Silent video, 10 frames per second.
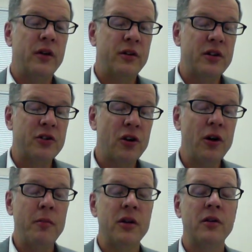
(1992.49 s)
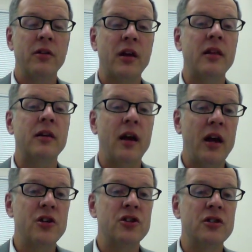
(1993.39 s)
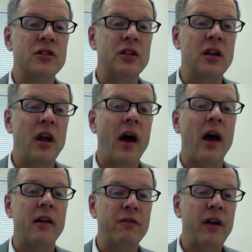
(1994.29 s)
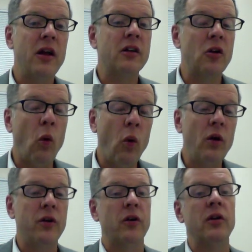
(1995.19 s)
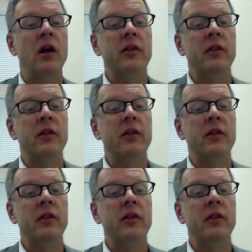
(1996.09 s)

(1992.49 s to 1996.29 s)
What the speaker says: determined that the agency had failed and ordered